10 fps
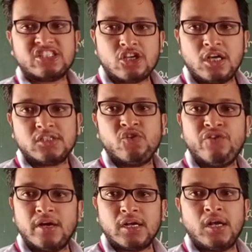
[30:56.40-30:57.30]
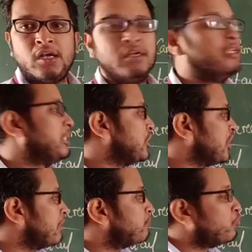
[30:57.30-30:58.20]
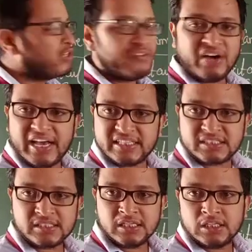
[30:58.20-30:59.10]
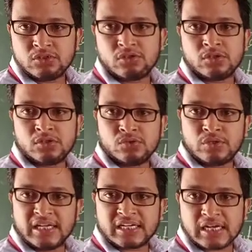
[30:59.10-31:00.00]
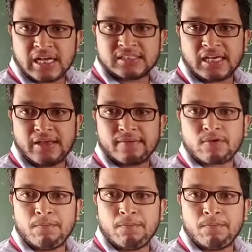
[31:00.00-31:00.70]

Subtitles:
discussed overall the input device. So today class I have